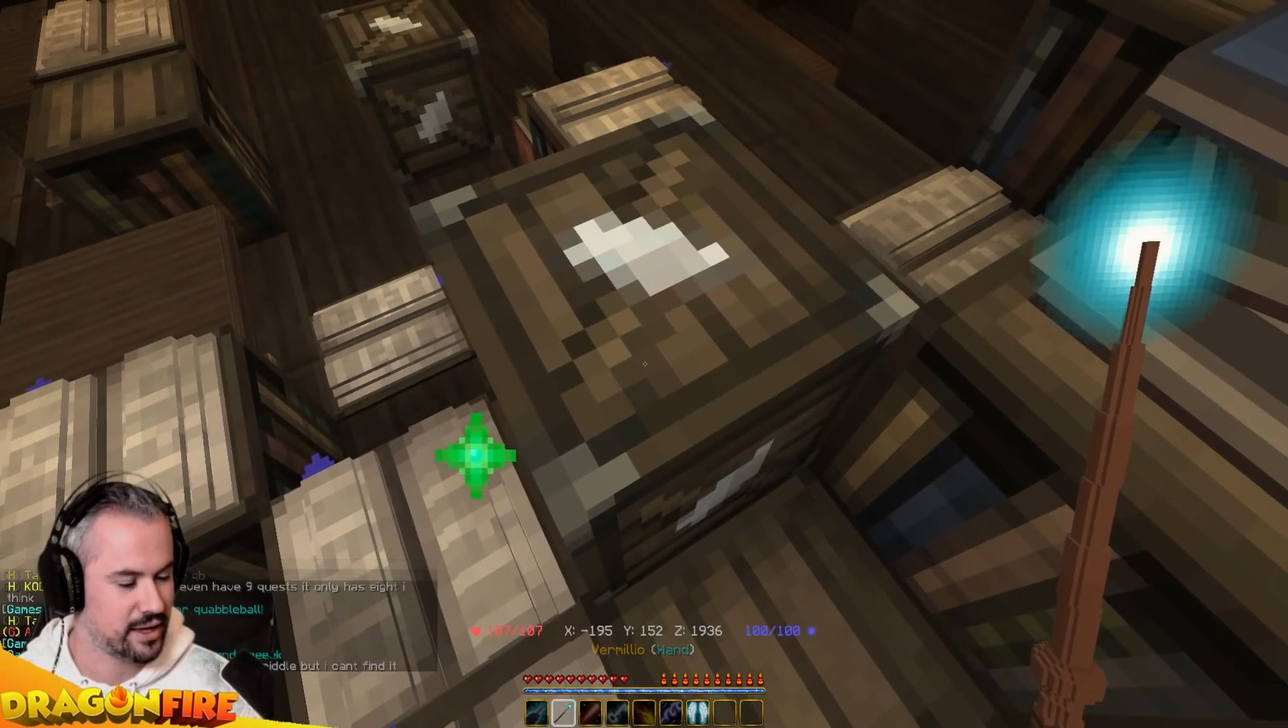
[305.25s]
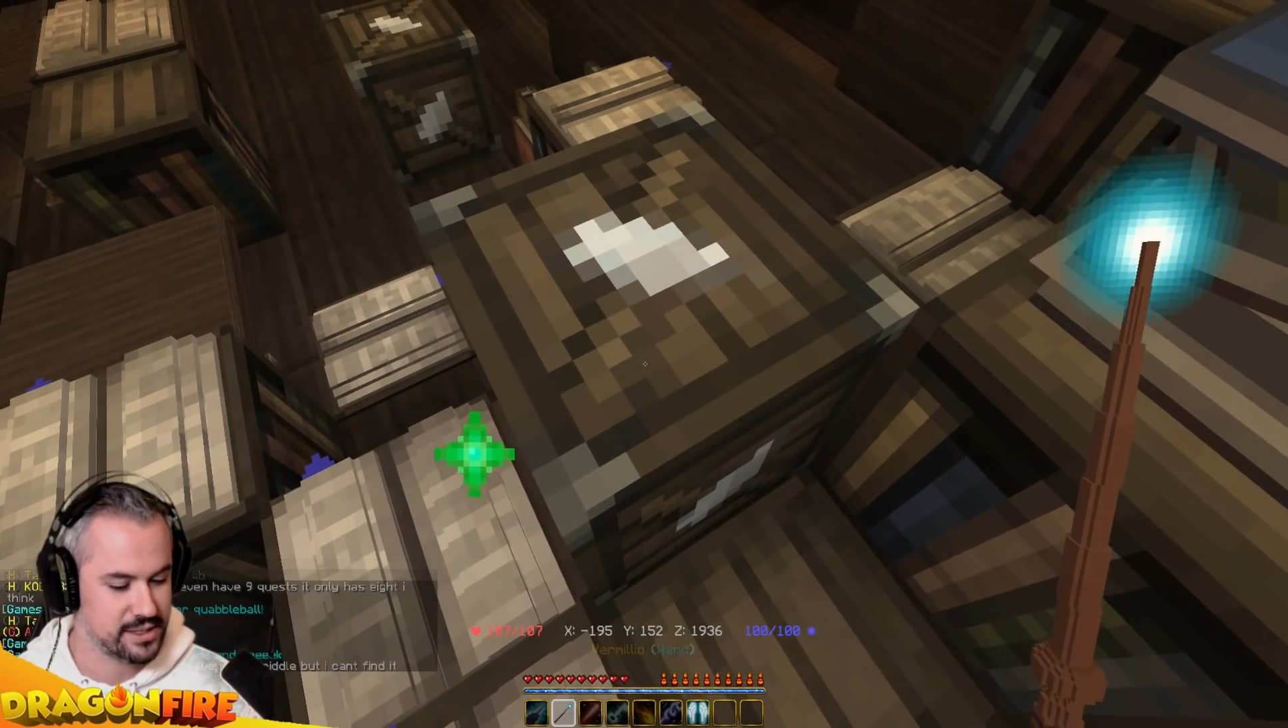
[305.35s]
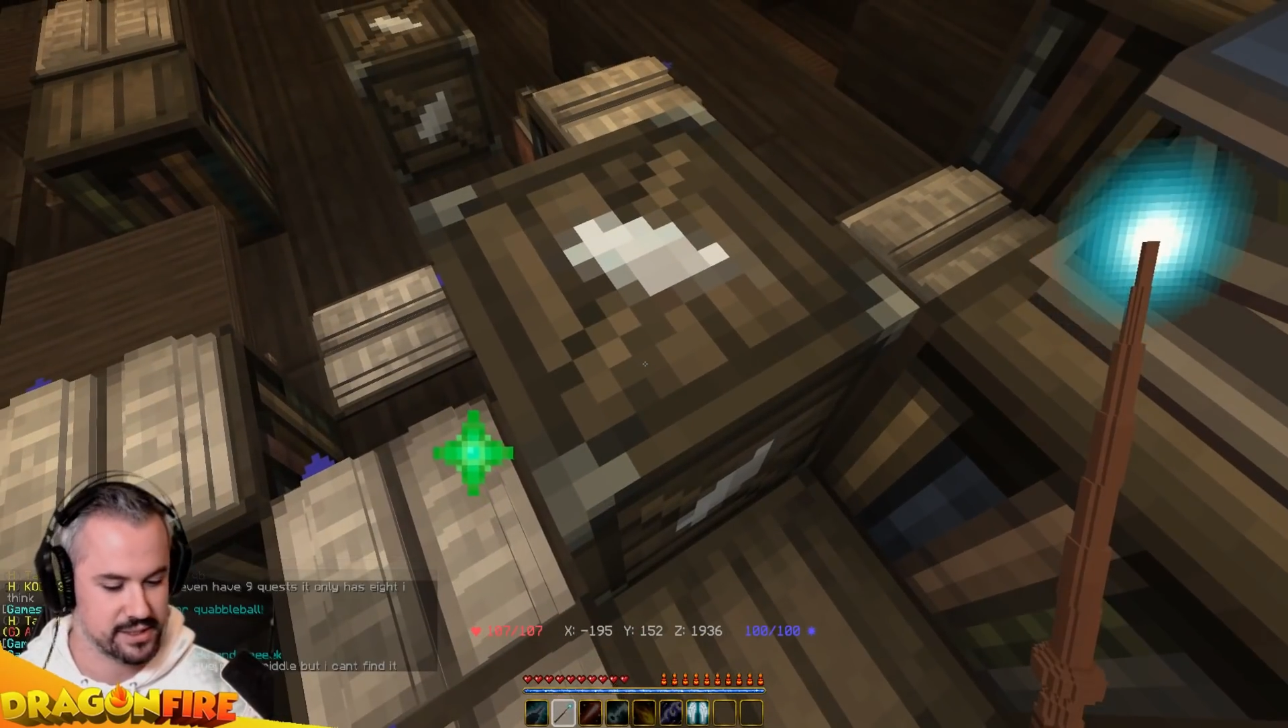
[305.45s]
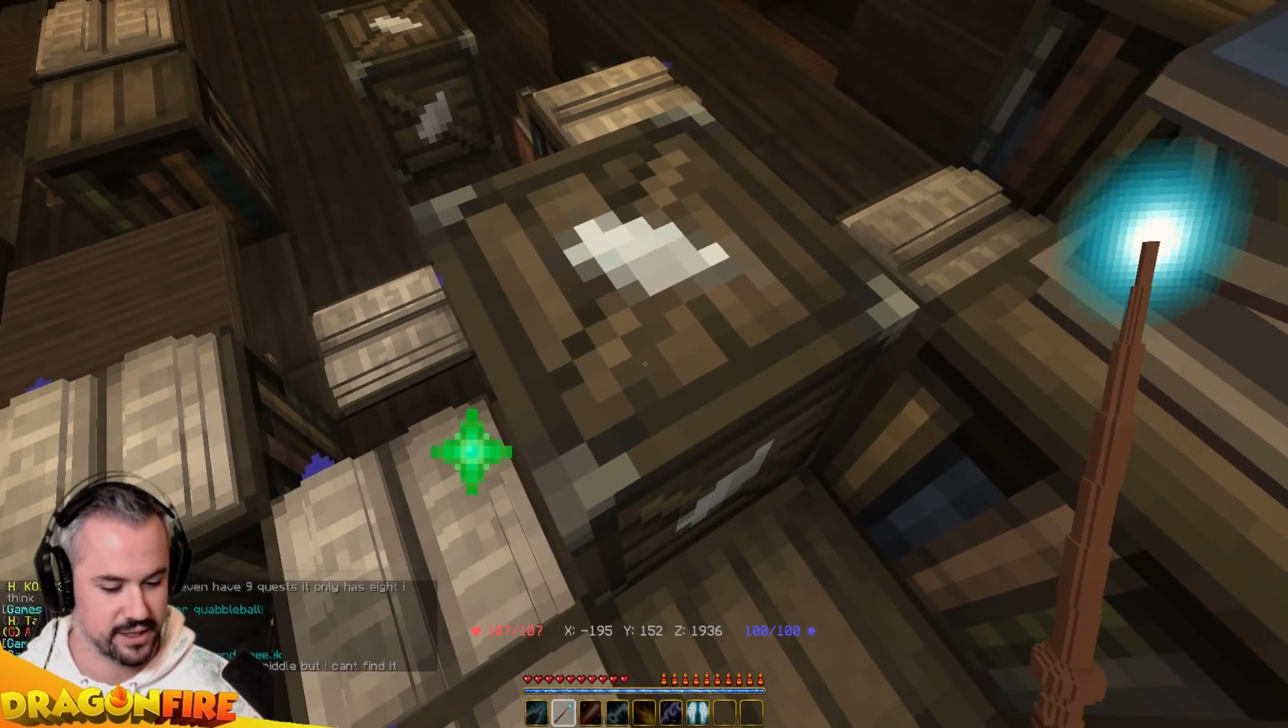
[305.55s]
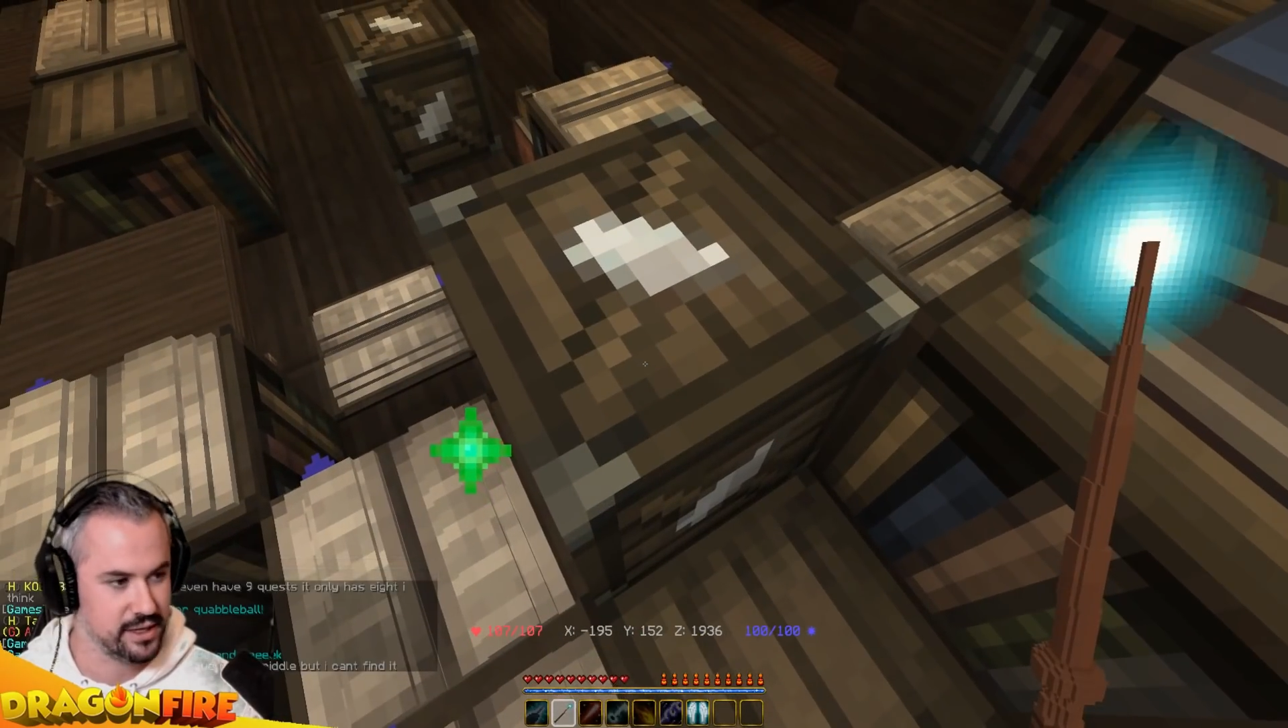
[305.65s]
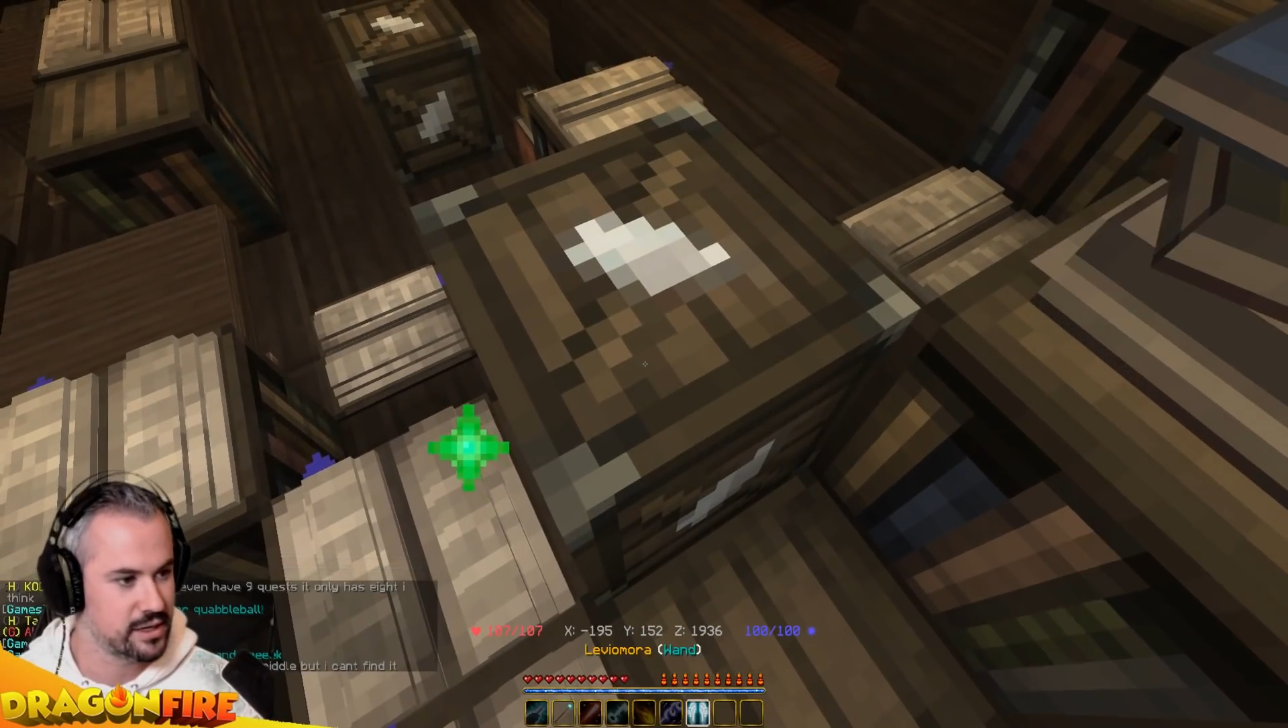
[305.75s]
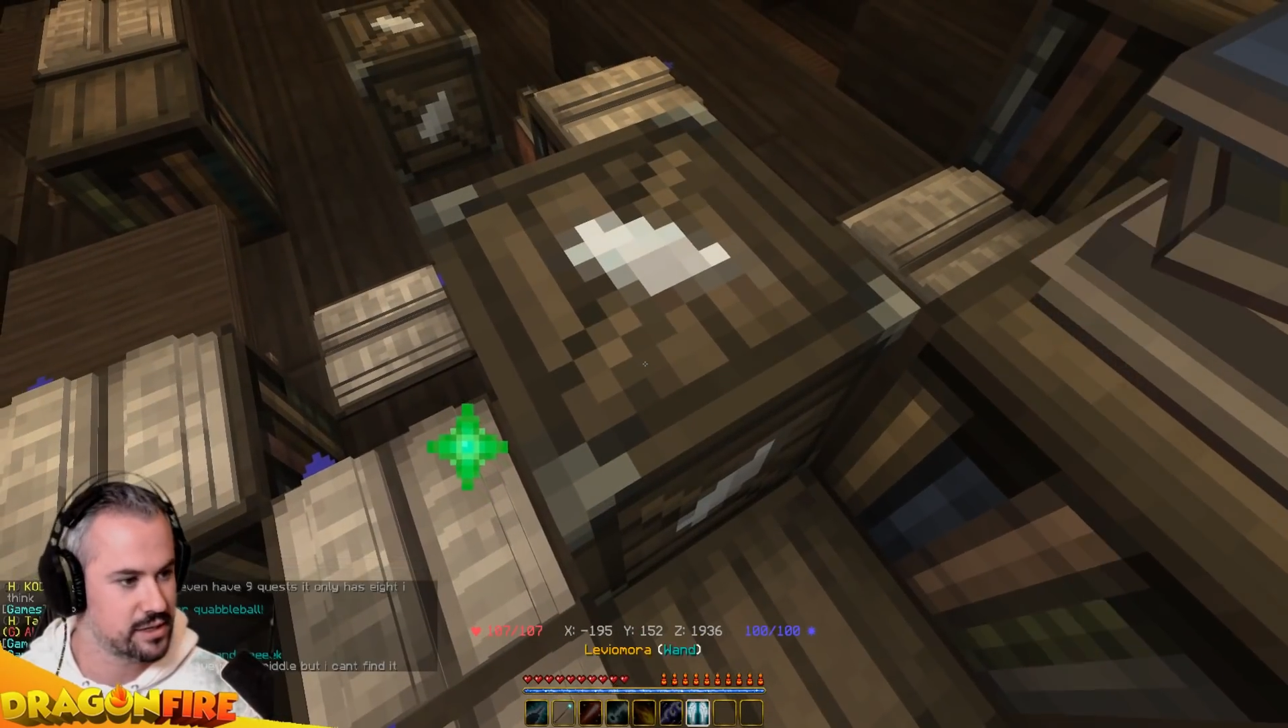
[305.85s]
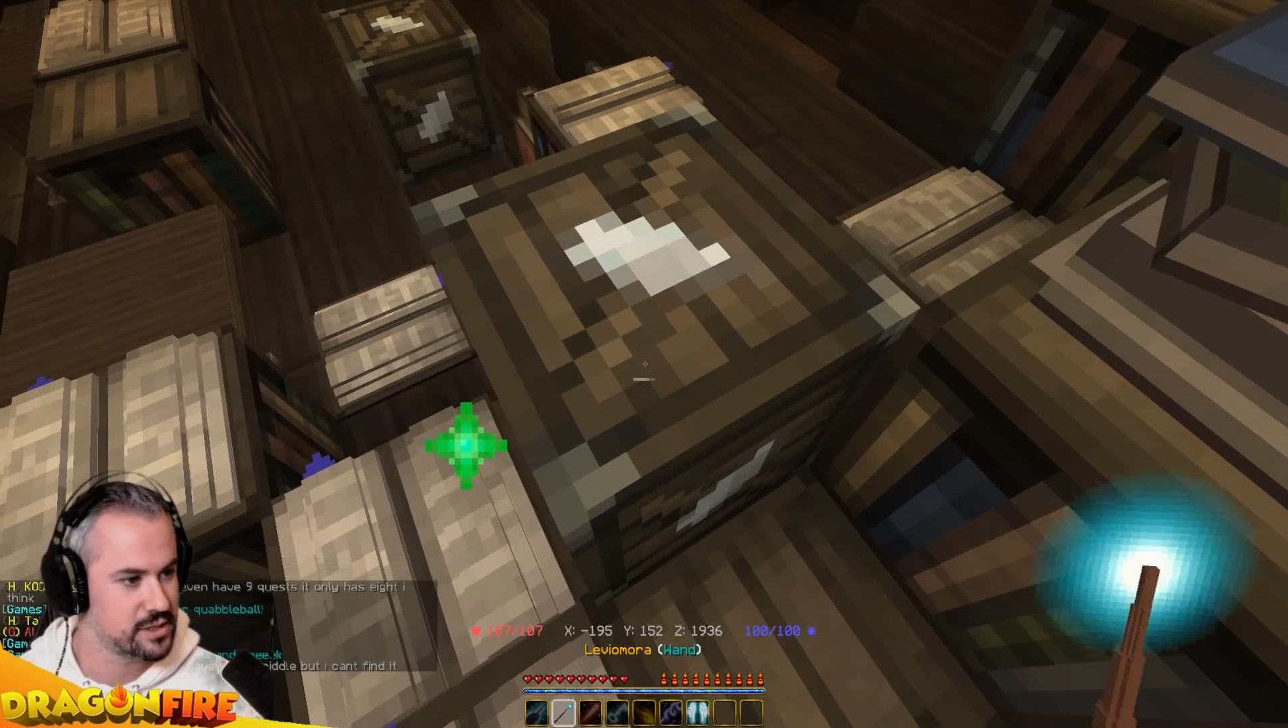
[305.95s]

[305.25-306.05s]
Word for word: I see.